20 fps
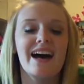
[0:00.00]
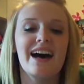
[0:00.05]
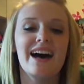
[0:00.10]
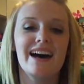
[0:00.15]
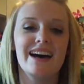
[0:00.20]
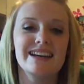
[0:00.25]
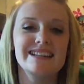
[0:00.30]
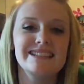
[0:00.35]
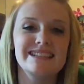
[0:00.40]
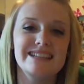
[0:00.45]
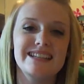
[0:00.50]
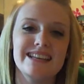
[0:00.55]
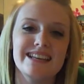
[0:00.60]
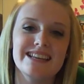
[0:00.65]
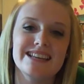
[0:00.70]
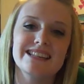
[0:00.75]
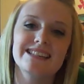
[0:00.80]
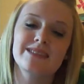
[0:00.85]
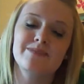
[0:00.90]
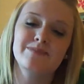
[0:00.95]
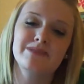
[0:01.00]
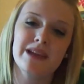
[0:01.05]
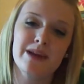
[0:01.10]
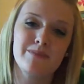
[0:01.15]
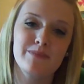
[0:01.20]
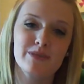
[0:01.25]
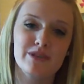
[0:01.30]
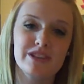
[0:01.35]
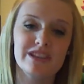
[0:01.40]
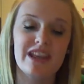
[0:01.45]
Hi, today is
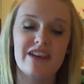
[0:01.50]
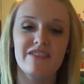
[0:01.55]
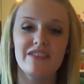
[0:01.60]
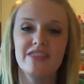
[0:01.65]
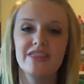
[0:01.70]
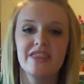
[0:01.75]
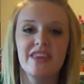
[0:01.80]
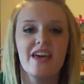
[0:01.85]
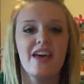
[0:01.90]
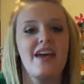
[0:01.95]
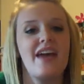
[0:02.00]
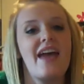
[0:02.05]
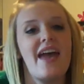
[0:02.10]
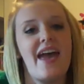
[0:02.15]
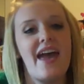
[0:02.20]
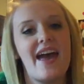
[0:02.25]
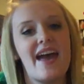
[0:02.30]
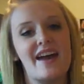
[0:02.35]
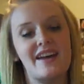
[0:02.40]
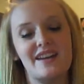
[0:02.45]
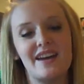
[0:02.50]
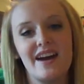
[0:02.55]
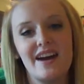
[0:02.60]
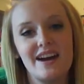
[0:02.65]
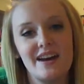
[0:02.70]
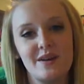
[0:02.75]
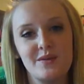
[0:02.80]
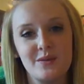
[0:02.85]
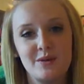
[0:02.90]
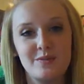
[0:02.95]
September 11th, and
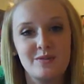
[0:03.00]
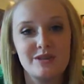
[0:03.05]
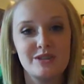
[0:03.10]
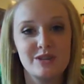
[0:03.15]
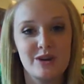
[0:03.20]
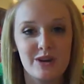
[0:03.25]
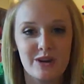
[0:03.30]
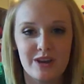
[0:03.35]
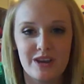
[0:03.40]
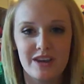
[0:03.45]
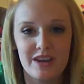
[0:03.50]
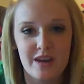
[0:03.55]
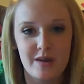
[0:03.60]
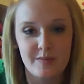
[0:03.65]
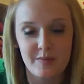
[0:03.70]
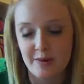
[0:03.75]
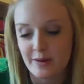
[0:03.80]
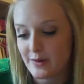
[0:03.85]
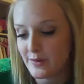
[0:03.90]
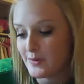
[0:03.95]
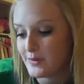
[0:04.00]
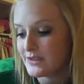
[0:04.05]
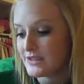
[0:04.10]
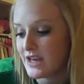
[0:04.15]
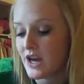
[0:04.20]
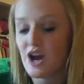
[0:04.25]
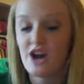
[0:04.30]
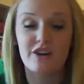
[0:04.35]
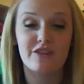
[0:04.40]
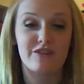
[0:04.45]
I will be talking about
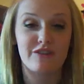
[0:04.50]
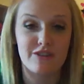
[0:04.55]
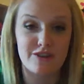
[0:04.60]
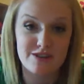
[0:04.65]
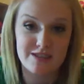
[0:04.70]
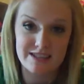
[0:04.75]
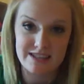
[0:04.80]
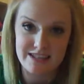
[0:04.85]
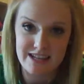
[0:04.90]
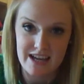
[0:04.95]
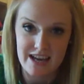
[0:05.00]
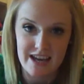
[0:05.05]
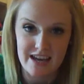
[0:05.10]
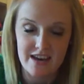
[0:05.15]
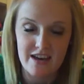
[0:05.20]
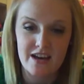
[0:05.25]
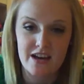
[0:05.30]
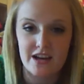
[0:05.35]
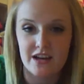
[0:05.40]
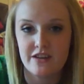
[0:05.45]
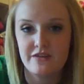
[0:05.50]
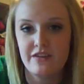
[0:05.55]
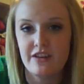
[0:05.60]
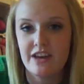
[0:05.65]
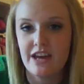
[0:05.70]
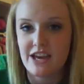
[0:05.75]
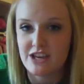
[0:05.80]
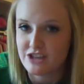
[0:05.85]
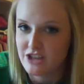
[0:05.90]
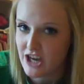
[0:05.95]
our first day of
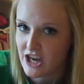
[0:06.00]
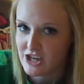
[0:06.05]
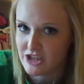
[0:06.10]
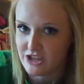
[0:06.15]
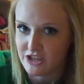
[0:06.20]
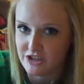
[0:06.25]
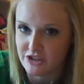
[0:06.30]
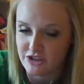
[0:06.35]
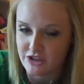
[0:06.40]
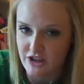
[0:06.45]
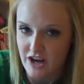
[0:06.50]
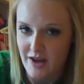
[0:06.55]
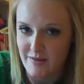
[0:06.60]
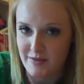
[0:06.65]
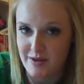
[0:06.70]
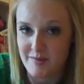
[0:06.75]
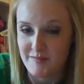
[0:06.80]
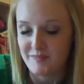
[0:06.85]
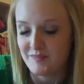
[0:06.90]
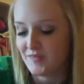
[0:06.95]
educational drama.